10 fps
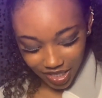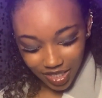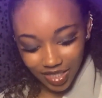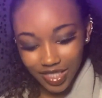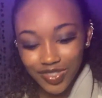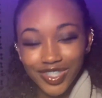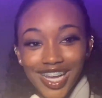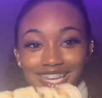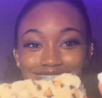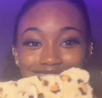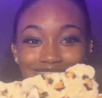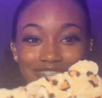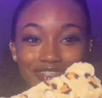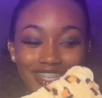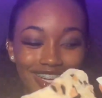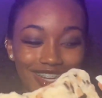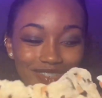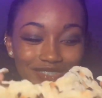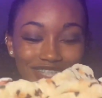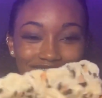This one has leprechaun
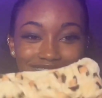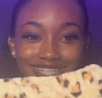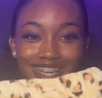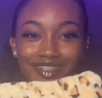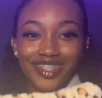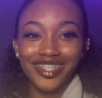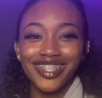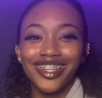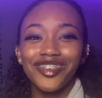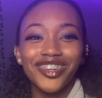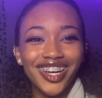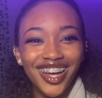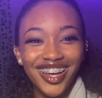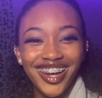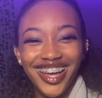print. I mean, leprechaun.